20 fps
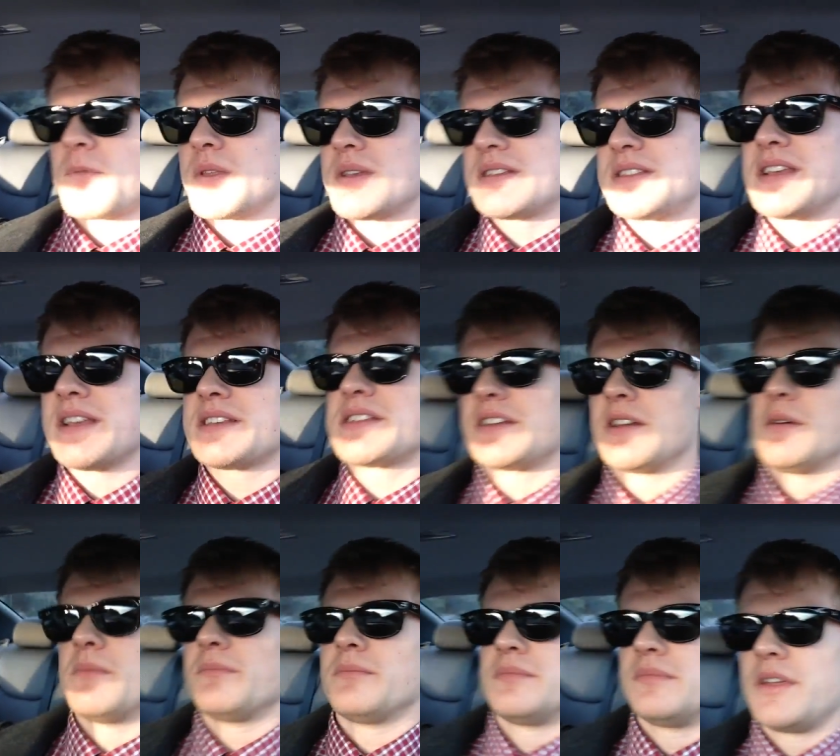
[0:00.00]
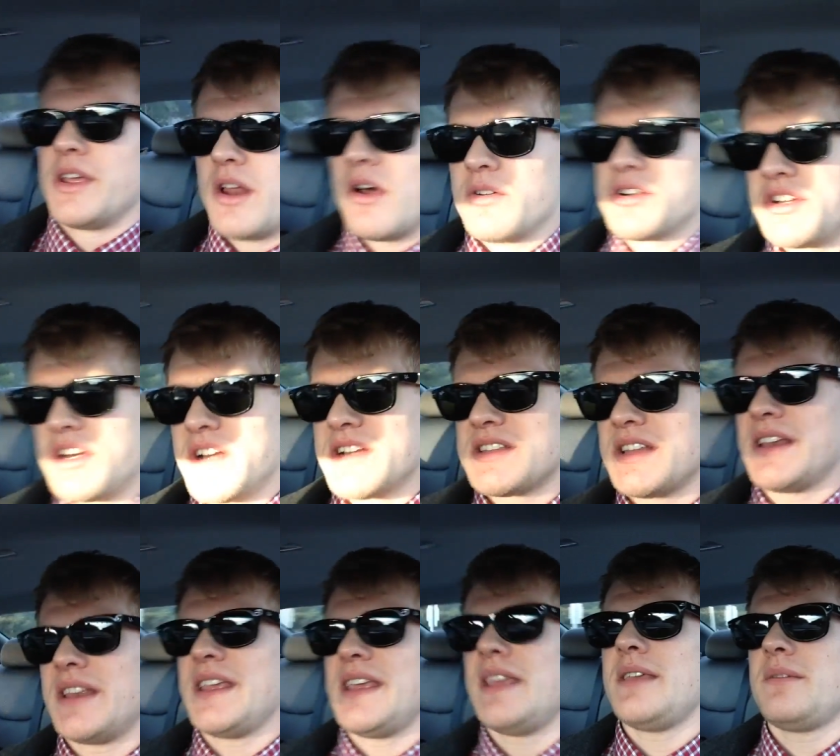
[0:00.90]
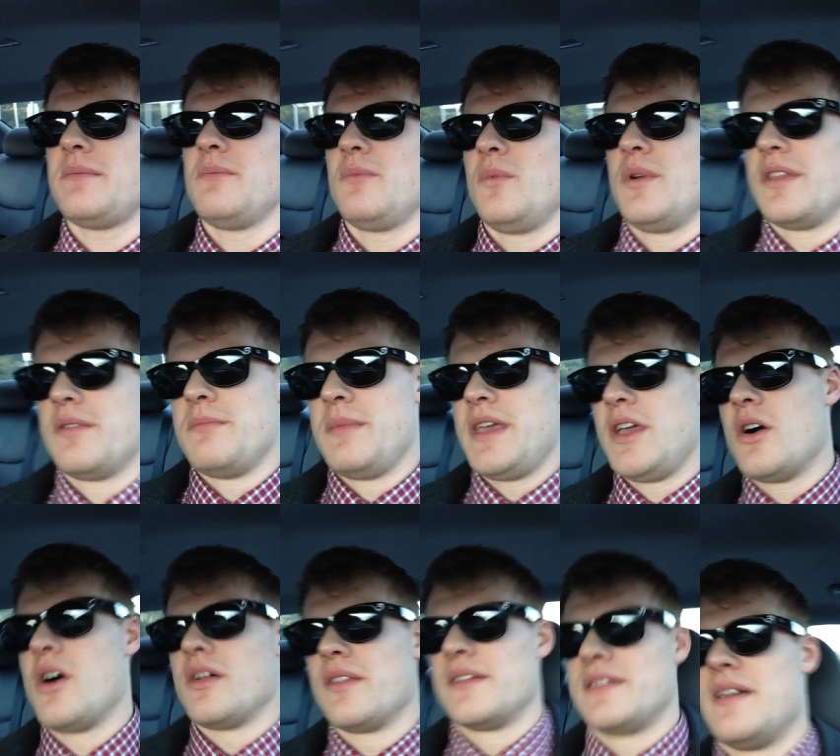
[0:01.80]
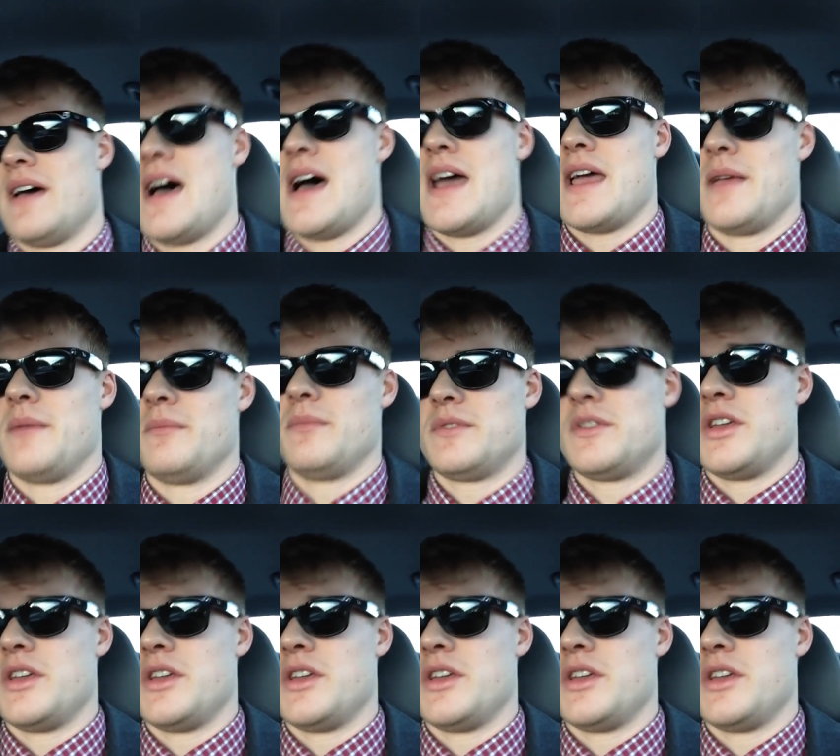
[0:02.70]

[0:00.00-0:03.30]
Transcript: system. You know, she doesn't eat with me all the time.